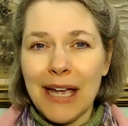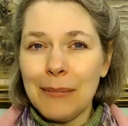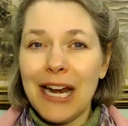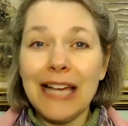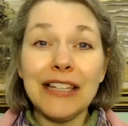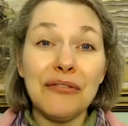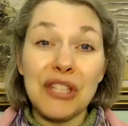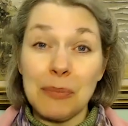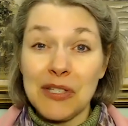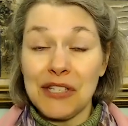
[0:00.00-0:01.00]
I mean, I live in
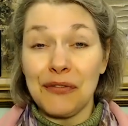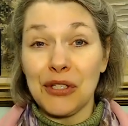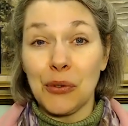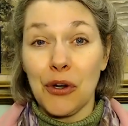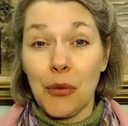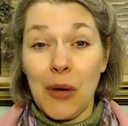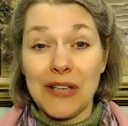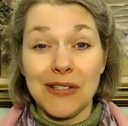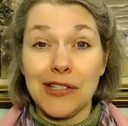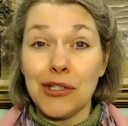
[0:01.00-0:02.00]
the Pacific
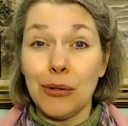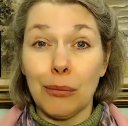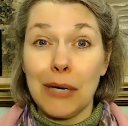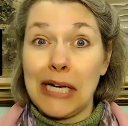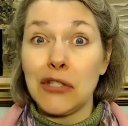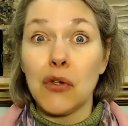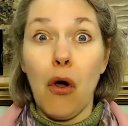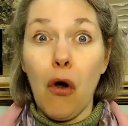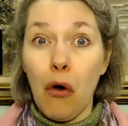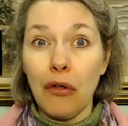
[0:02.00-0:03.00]
Northwest, and so it rains
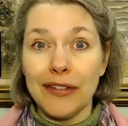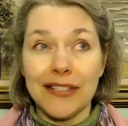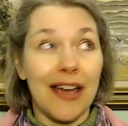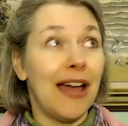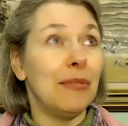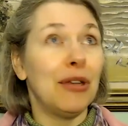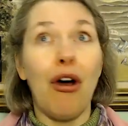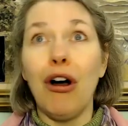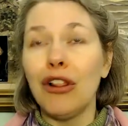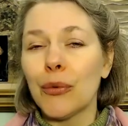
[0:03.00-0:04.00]
all the time, and
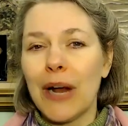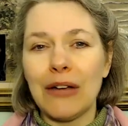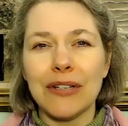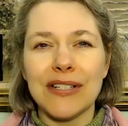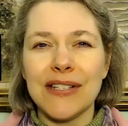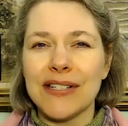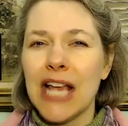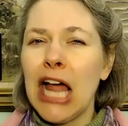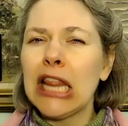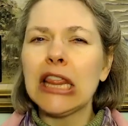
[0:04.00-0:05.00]
all around us is
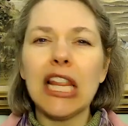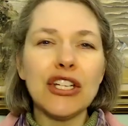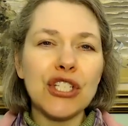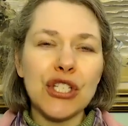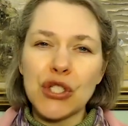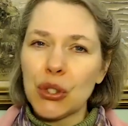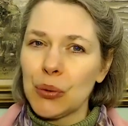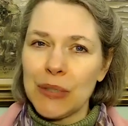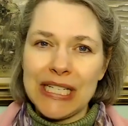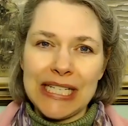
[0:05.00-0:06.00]
luscious
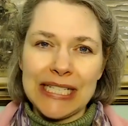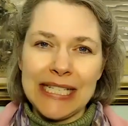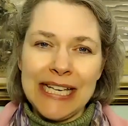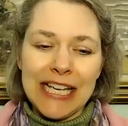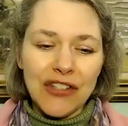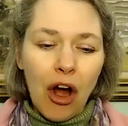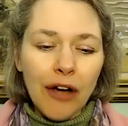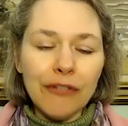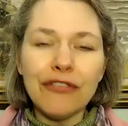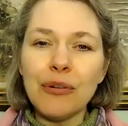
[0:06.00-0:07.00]
green. It's
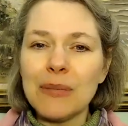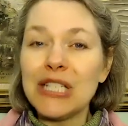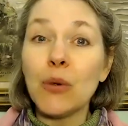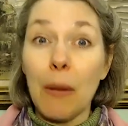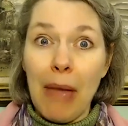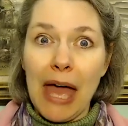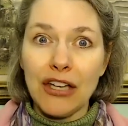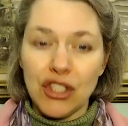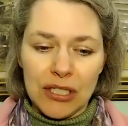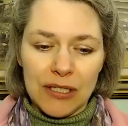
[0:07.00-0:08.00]
hard for me to
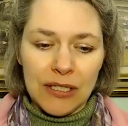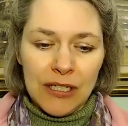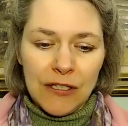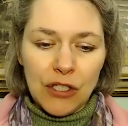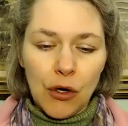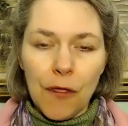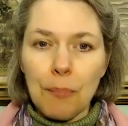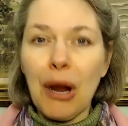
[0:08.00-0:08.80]
imagine, you know, the